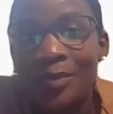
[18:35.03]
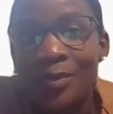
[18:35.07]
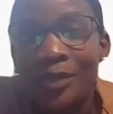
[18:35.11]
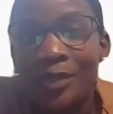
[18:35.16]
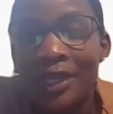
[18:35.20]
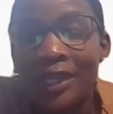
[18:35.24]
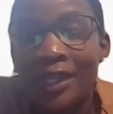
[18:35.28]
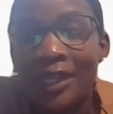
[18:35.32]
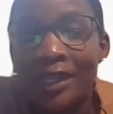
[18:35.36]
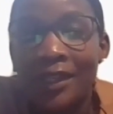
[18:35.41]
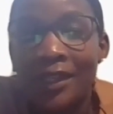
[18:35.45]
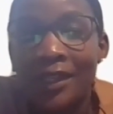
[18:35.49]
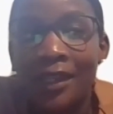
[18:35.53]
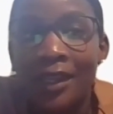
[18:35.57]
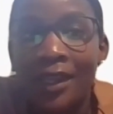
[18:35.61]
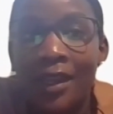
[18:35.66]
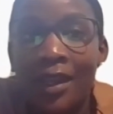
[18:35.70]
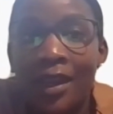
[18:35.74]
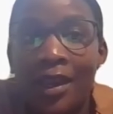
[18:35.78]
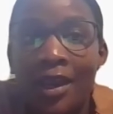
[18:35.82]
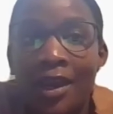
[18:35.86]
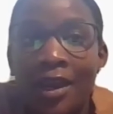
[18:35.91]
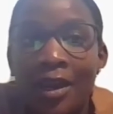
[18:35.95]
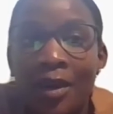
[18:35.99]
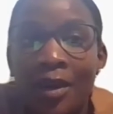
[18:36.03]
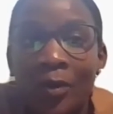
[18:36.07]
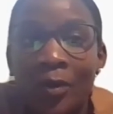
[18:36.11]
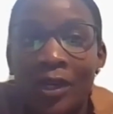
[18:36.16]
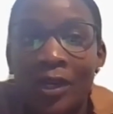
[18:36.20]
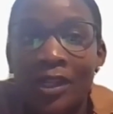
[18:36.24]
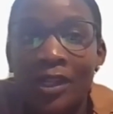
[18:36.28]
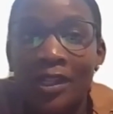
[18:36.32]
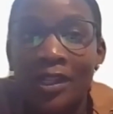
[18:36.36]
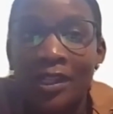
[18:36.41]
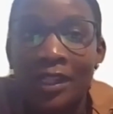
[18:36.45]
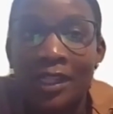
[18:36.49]
But one
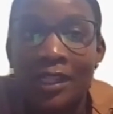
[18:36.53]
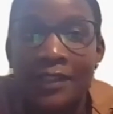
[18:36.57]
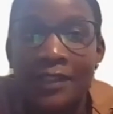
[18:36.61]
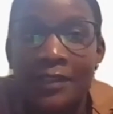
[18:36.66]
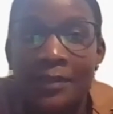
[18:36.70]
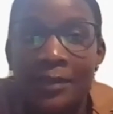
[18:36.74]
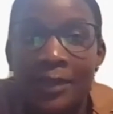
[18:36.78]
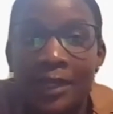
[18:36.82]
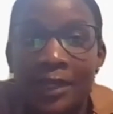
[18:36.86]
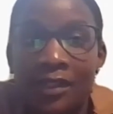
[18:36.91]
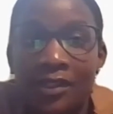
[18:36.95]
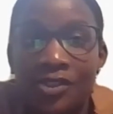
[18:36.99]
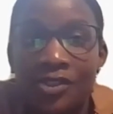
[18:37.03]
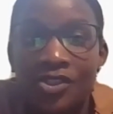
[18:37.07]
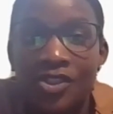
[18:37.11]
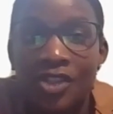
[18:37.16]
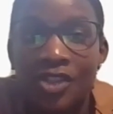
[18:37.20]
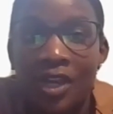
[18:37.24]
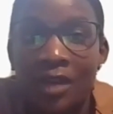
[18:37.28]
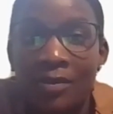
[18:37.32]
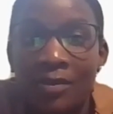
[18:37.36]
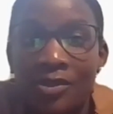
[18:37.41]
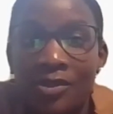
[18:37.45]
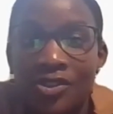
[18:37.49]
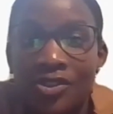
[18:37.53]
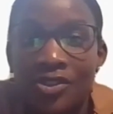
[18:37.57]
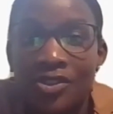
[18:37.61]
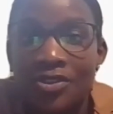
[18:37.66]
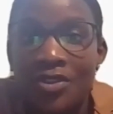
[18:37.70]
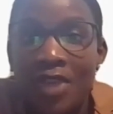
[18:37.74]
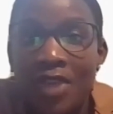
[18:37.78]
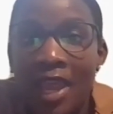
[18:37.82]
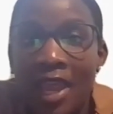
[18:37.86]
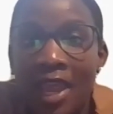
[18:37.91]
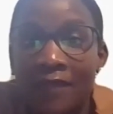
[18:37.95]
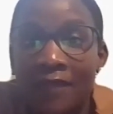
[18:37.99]
of the things about this job is
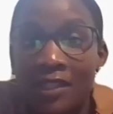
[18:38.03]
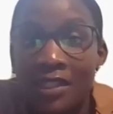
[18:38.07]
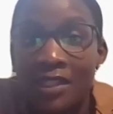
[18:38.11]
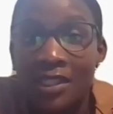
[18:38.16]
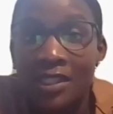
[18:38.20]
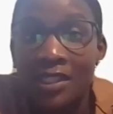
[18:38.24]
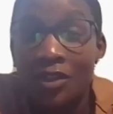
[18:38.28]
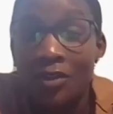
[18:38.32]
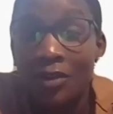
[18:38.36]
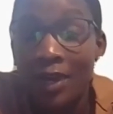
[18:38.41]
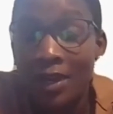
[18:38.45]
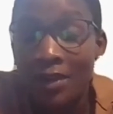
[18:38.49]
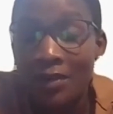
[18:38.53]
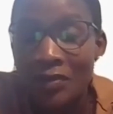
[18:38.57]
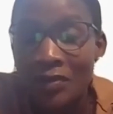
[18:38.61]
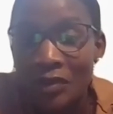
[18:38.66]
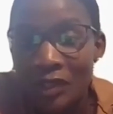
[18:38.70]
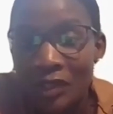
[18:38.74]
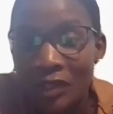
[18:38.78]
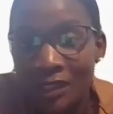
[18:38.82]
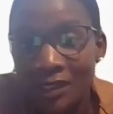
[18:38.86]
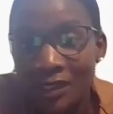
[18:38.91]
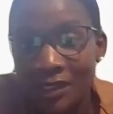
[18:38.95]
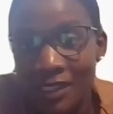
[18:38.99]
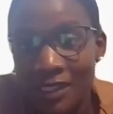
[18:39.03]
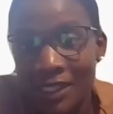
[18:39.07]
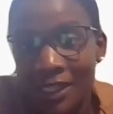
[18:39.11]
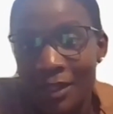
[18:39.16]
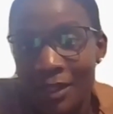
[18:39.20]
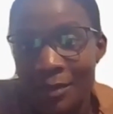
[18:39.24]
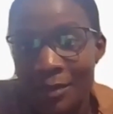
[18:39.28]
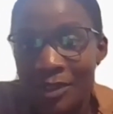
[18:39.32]
you have to stick around for a long time.